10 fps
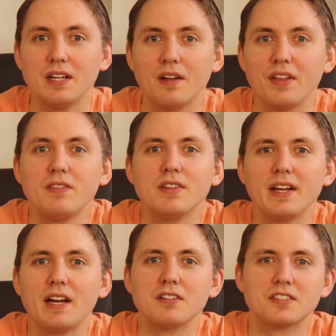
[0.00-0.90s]
They even
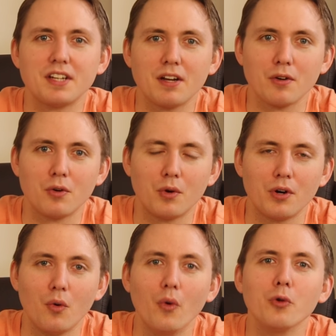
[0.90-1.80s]
laid out a scenario
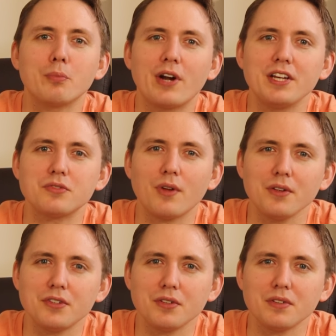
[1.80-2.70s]
where oil price
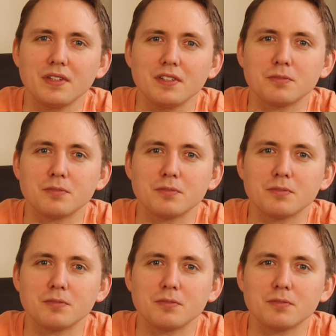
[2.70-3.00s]
volatility,